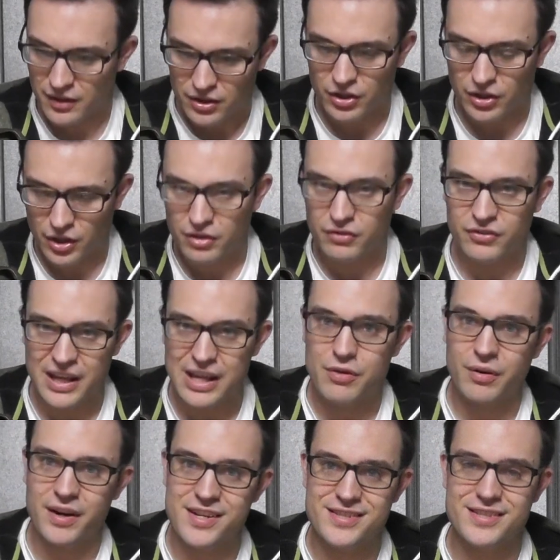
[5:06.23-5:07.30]
you know,
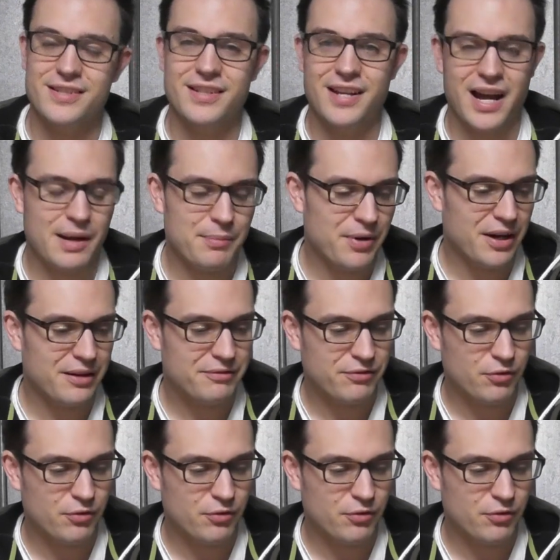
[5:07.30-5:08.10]
decrease in carbide